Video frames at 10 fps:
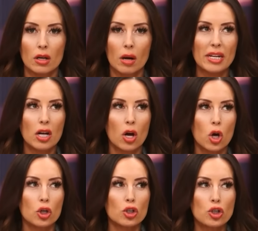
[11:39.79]
I mean,
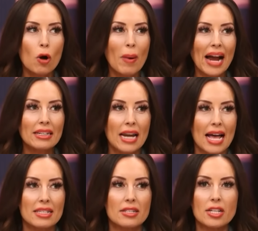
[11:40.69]
Joe Biden
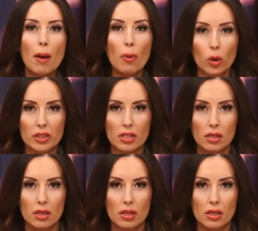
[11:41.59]
has doubled